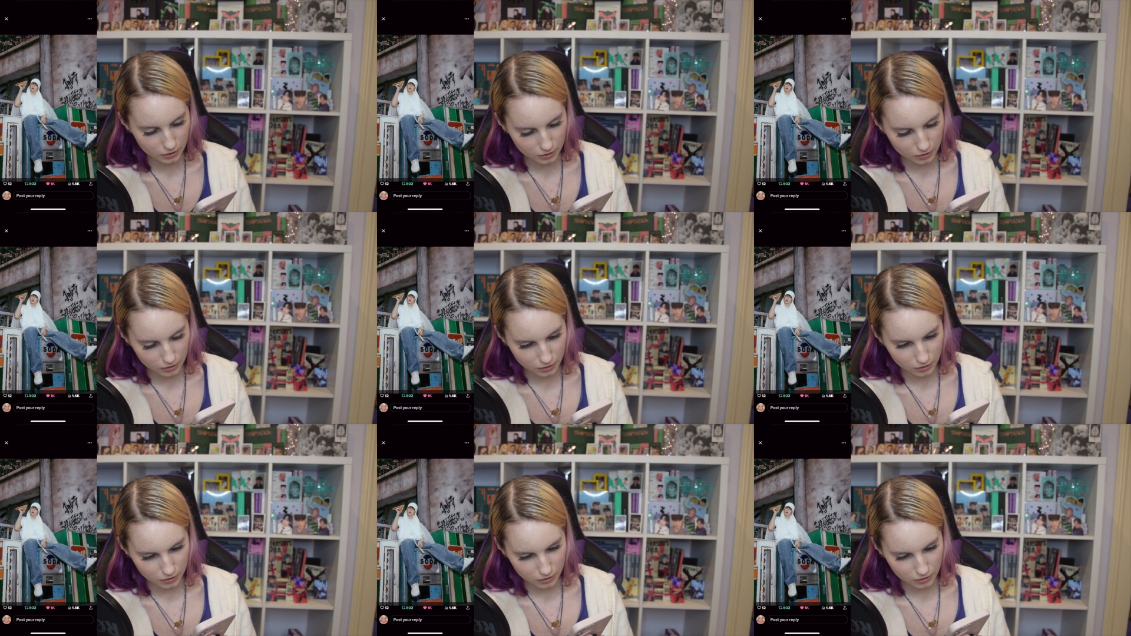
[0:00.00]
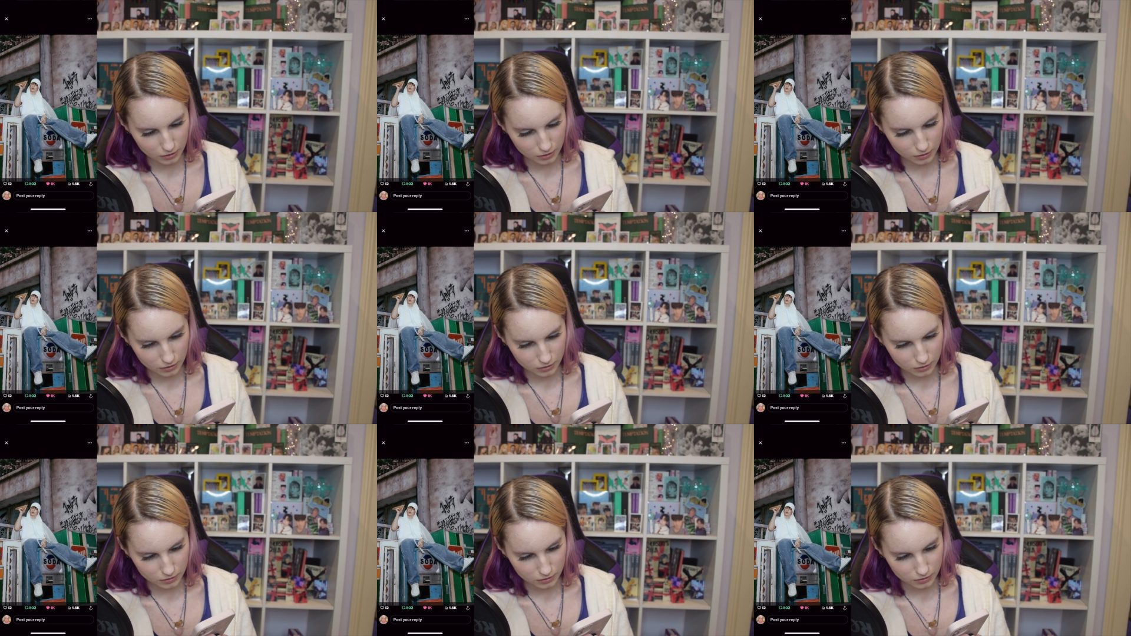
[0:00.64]

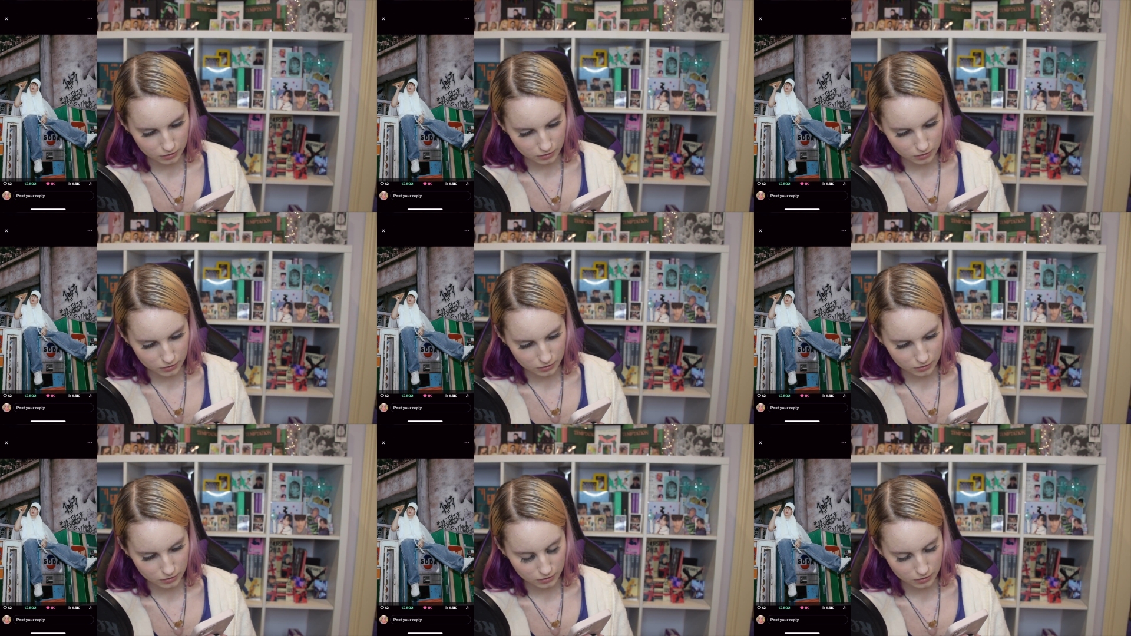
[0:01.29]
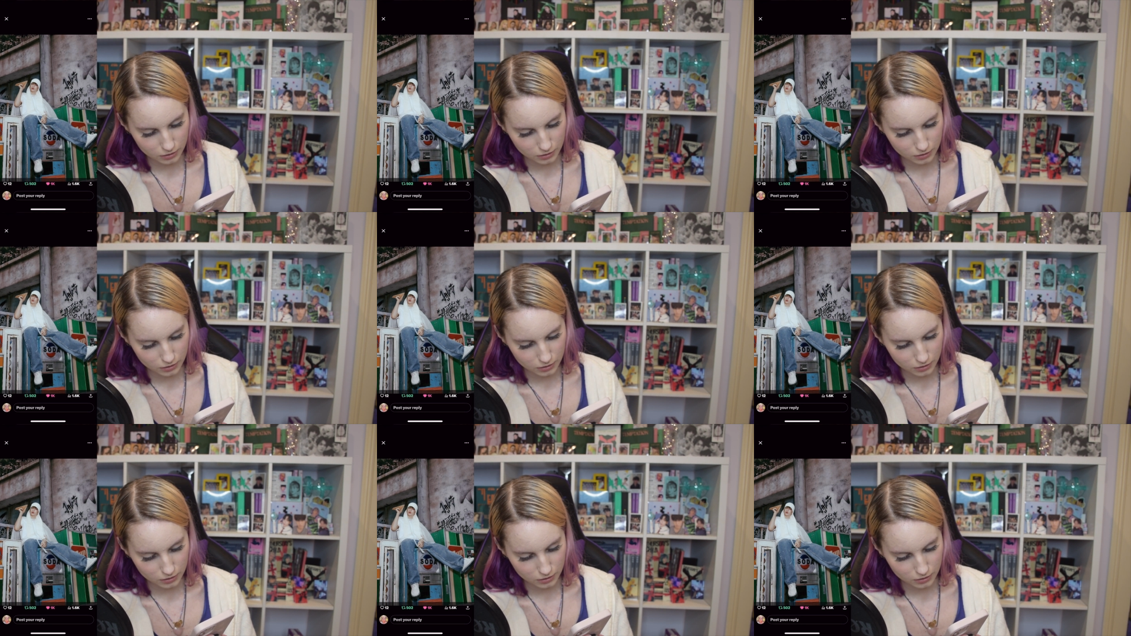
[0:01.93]
[no speech]